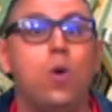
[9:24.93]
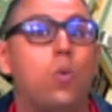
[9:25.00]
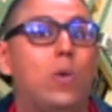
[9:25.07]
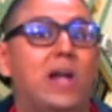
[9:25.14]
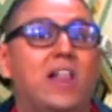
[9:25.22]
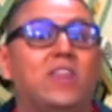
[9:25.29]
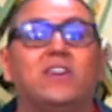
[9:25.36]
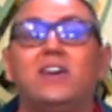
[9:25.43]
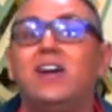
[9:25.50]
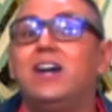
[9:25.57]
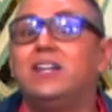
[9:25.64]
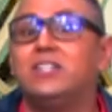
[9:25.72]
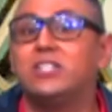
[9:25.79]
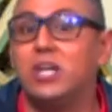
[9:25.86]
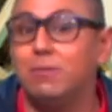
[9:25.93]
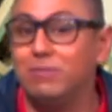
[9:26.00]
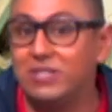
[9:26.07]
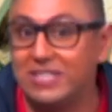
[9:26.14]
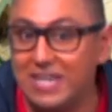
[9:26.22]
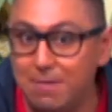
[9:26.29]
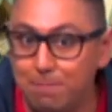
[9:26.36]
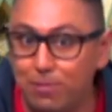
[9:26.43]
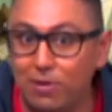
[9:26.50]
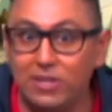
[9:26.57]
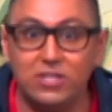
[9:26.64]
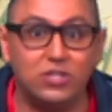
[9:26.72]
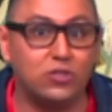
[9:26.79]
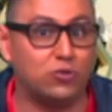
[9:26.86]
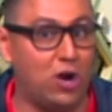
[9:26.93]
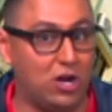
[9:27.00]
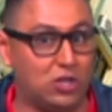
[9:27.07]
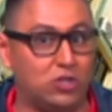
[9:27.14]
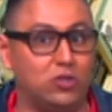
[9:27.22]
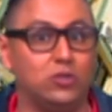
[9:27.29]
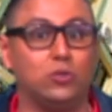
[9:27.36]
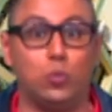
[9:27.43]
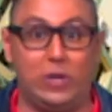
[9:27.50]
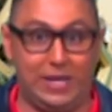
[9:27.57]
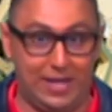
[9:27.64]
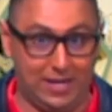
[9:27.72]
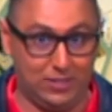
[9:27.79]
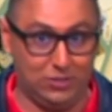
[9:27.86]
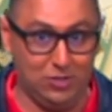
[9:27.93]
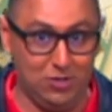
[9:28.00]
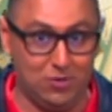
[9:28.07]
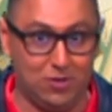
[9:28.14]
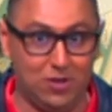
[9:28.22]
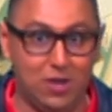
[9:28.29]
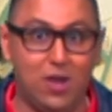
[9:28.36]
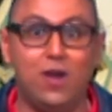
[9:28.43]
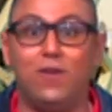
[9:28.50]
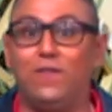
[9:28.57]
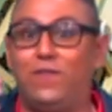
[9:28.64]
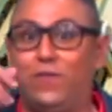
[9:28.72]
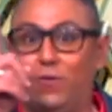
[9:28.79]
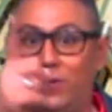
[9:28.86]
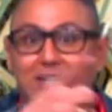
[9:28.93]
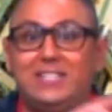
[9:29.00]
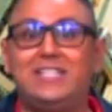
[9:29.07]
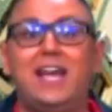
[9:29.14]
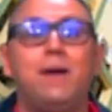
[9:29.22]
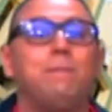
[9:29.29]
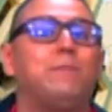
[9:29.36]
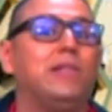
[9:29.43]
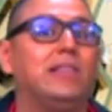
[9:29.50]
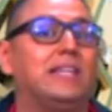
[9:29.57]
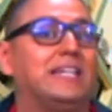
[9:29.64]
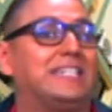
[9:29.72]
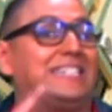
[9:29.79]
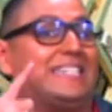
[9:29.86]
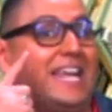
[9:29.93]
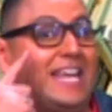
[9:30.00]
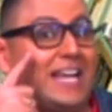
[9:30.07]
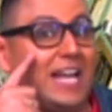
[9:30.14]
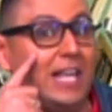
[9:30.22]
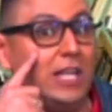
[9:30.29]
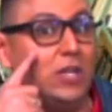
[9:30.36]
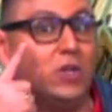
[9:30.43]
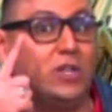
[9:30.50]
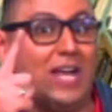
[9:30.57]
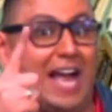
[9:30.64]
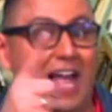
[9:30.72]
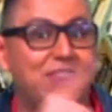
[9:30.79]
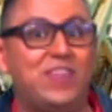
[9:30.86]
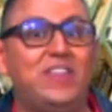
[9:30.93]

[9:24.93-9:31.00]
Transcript: Well, there are some simple instructions we can do. For example, let's take a look at